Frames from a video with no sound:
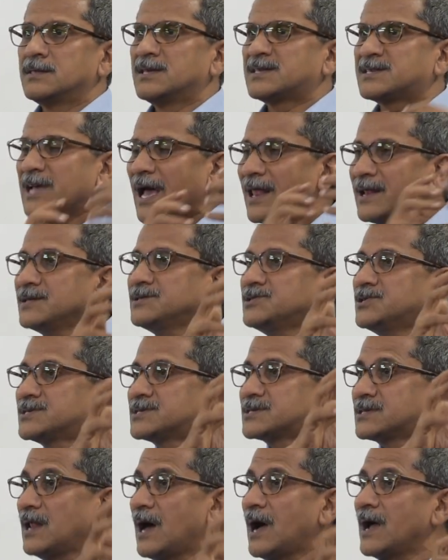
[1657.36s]
the
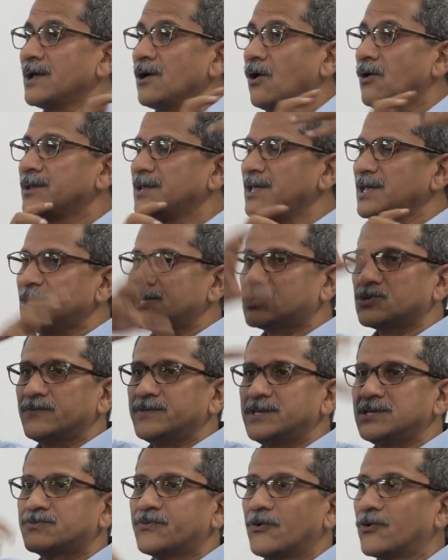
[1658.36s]
challenges lie on each
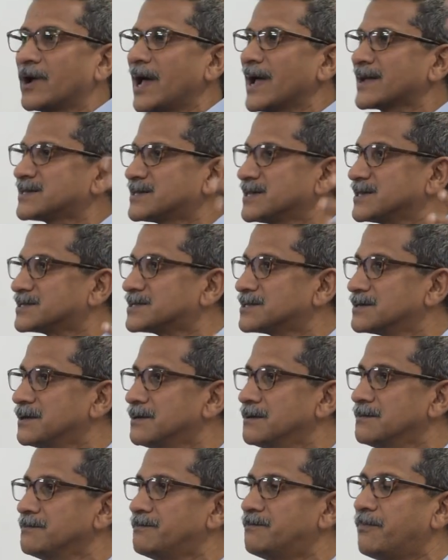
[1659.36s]
of these four axes,
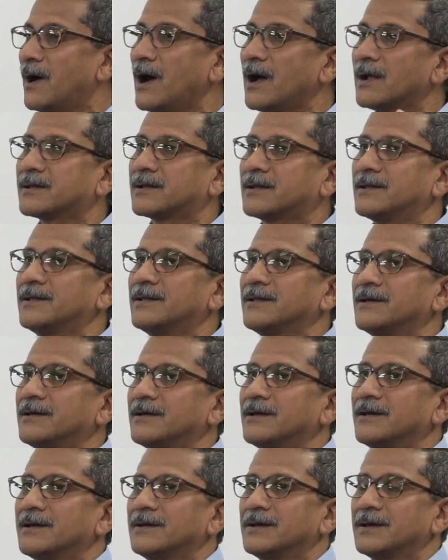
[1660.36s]
but
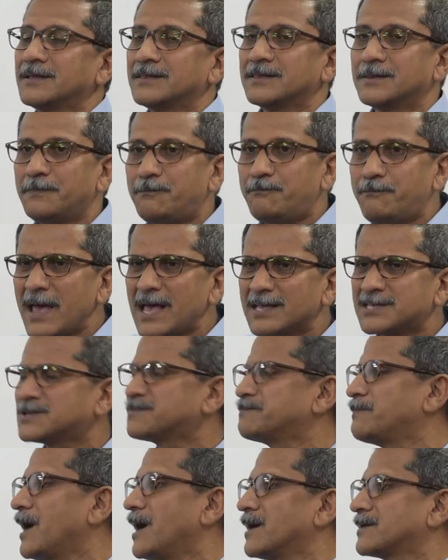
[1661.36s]
the
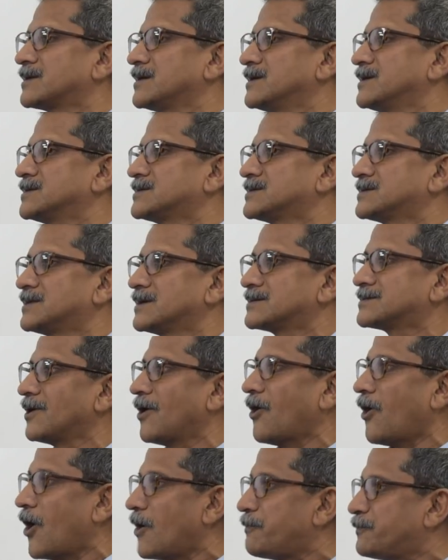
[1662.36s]
best part is that
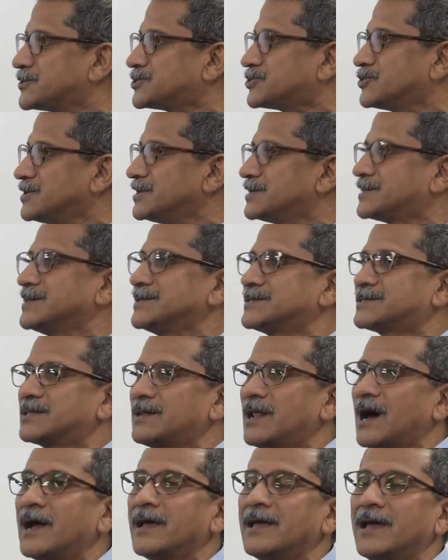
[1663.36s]
the opportunities
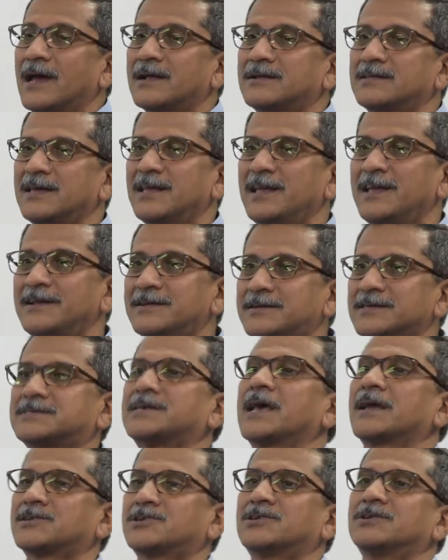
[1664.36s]
lie at the
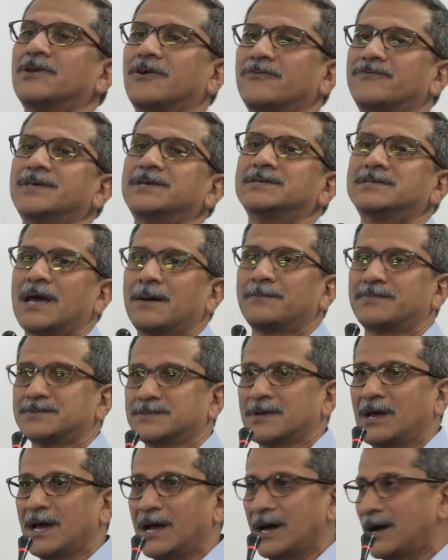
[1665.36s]
intersection of these
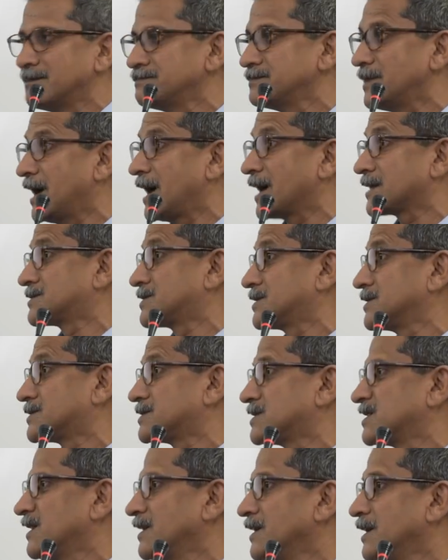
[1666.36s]
uh, axes.